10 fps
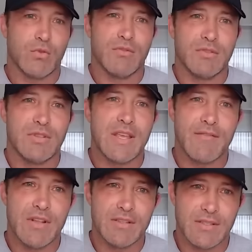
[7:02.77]
of, think
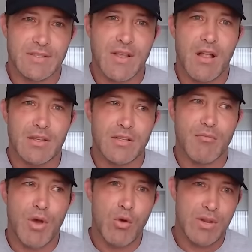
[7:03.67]
of it as a solid
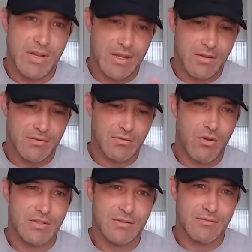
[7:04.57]
component. It can
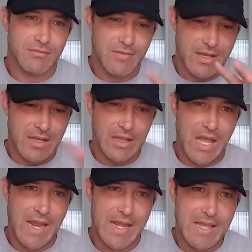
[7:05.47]
cause like a
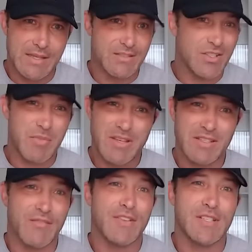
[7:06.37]
lining and just
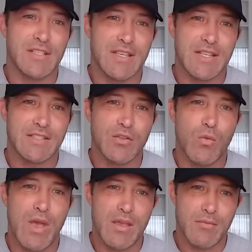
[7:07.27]
basically physically gets in the
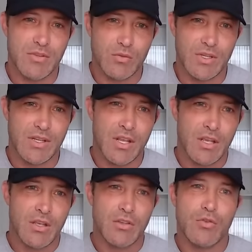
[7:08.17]
way between
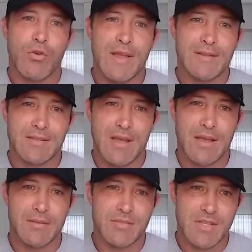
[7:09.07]
your
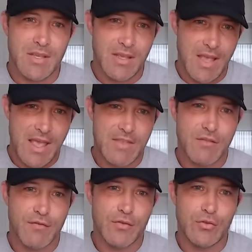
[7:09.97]
enzymes and
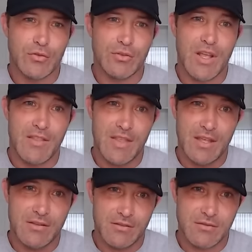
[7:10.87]
the food, and
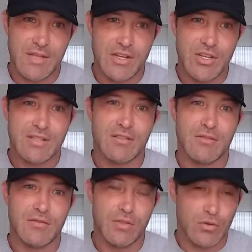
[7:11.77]
then
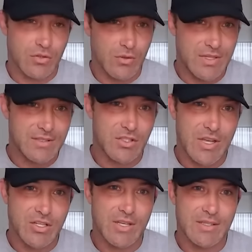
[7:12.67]
digested, so it doesn't
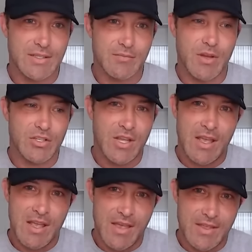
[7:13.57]
digest as much,
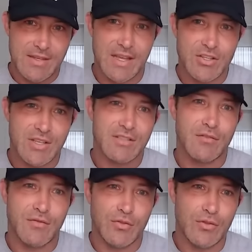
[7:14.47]
and then
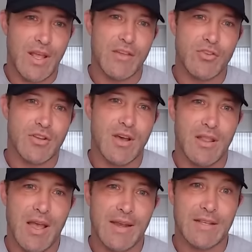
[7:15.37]
digested food and your gut
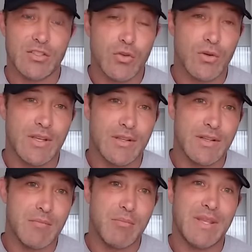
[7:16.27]
lining. So it
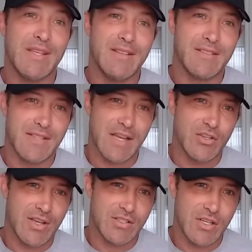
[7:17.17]
impedes
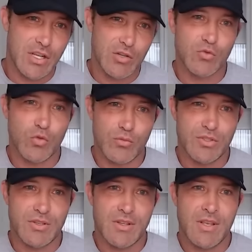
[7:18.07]
digestion and
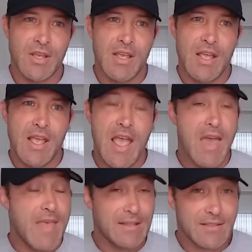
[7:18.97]
absorption.
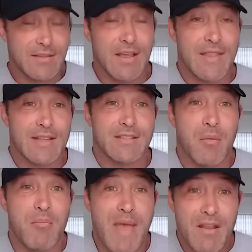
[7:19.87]
And that's a
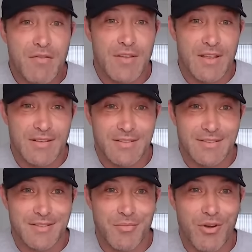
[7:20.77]
benefit,
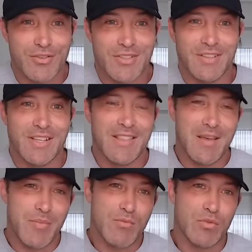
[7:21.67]
supposedly,
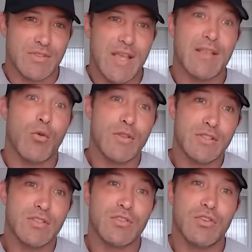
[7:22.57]
that people say, oh, well,
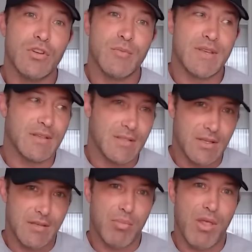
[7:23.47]
this is good because
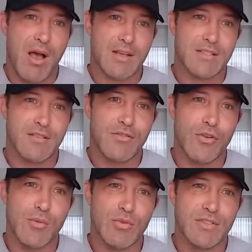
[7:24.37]
it blocks
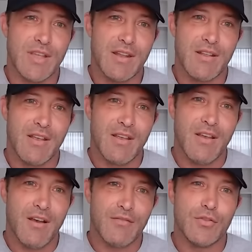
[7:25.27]
30%
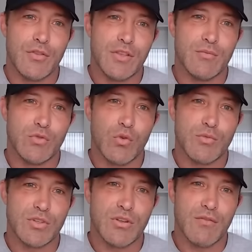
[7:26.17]
of the
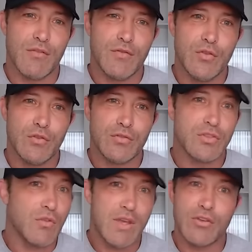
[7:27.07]
absorption of the food,
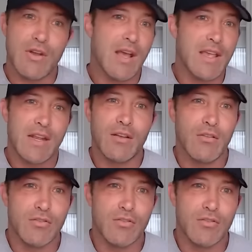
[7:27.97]
so that you're not